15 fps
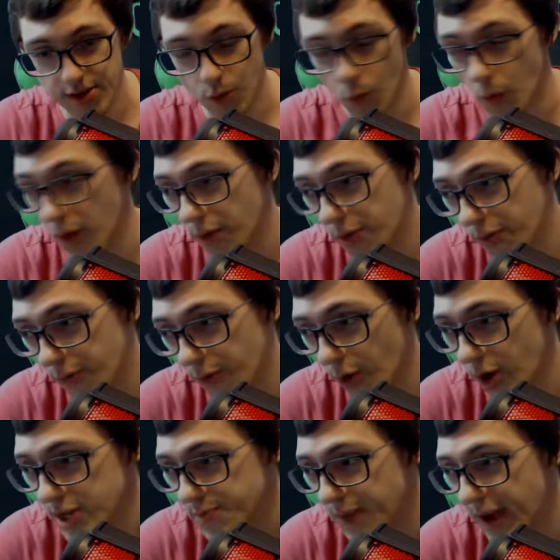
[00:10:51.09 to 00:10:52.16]
with
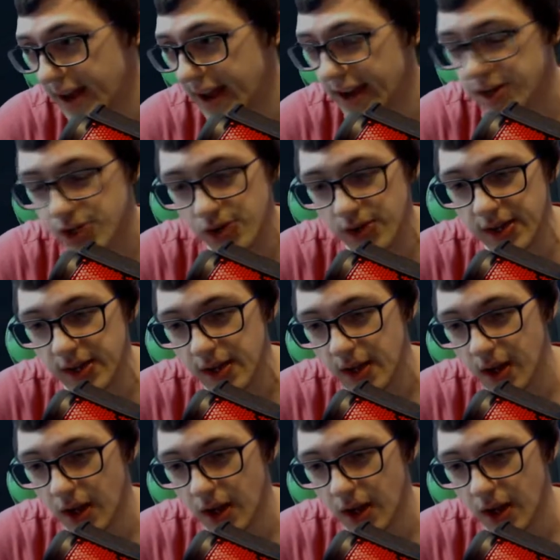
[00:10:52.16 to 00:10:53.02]
Frostbite, actually.